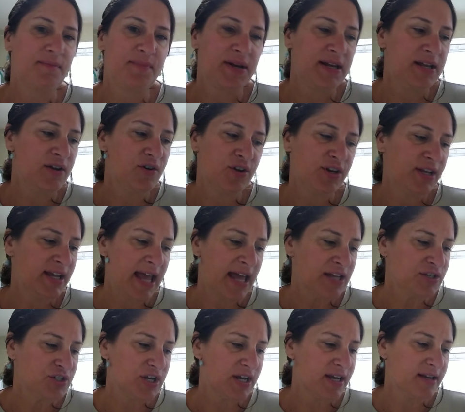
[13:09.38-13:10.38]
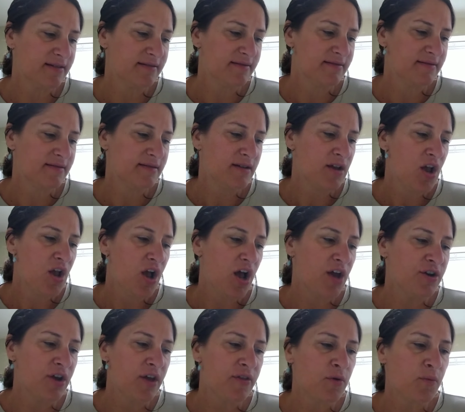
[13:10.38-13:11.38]
but he couldn't catch it.
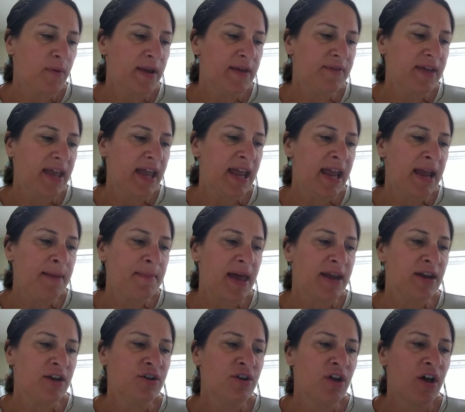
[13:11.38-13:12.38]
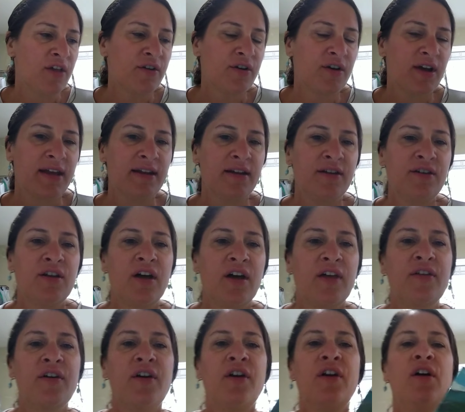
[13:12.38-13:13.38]
Another wave came and another and
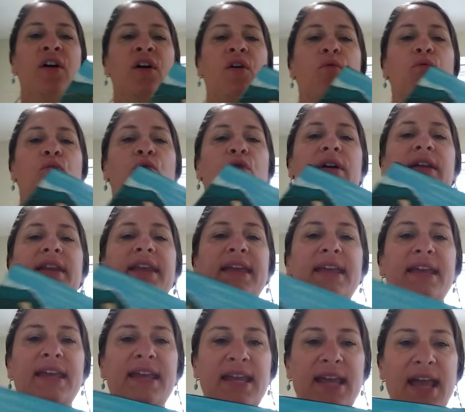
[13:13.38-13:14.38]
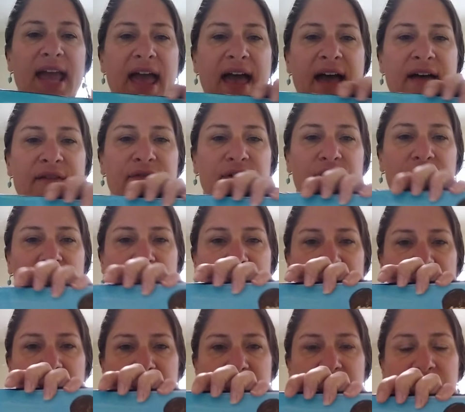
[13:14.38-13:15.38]
another. Would he
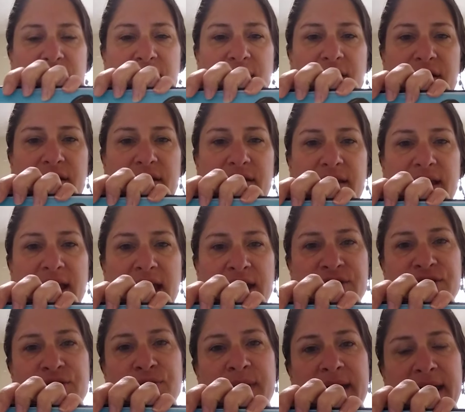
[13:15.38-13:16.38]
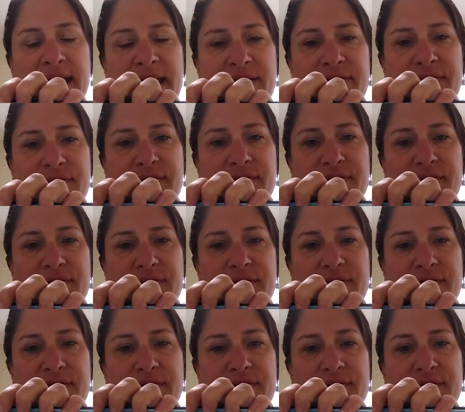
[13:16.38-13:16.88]
ever catch a wave?